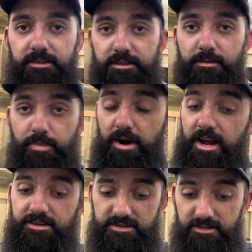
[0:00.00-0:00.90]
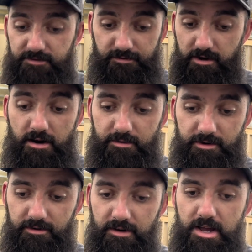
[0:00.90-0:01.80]
price is
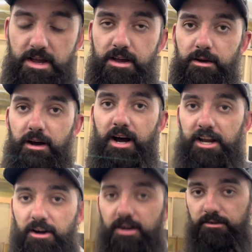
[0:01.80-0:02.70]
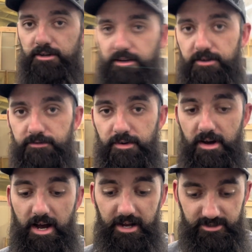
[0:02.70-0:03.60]
phenomenal. I got rid of,
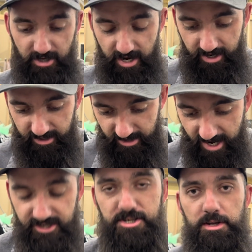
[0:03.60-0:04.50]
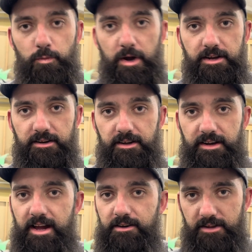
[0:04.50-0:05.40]
I actually weighed it, and
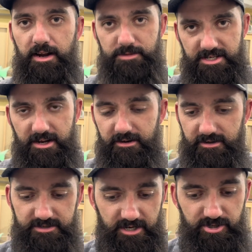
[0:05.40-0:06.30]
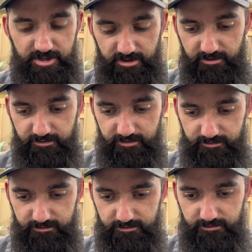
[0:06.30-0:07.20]
now that I'm saying this, I should have
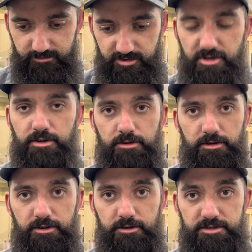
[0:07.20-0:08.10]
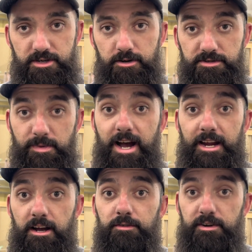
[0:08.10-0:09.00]
took a look at those notes, but I
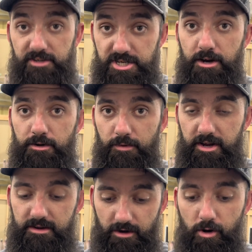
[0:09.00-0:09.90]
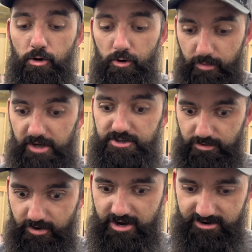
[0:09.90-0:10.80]
got rid of a ton of weight, a whole bunch
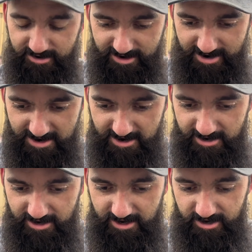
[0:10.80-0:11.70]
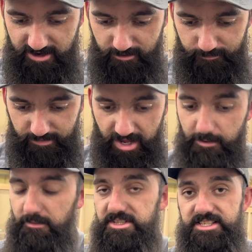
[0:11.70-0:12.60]
of weight.
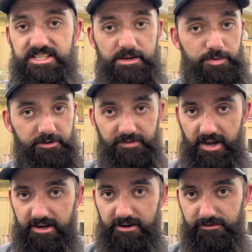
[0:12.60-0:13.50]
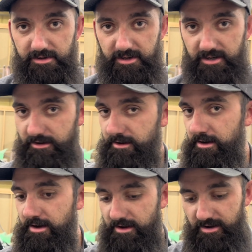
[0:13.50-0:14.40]
It simplified everything.
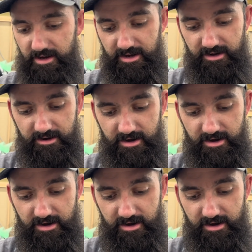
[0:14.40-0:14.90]
It